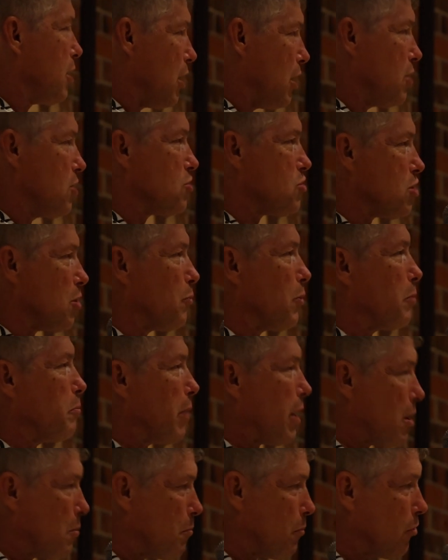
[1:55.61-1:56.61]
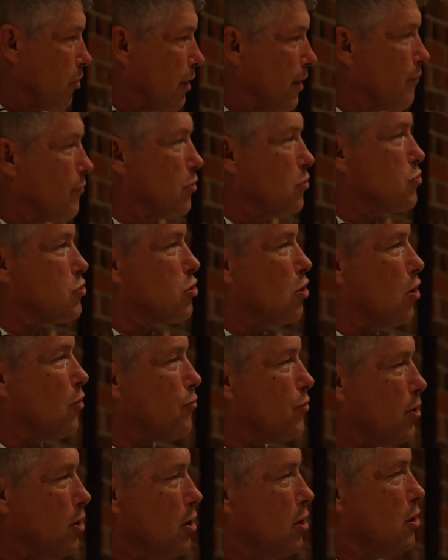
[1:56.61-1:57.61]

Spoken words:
into someone, make them believe in themselves,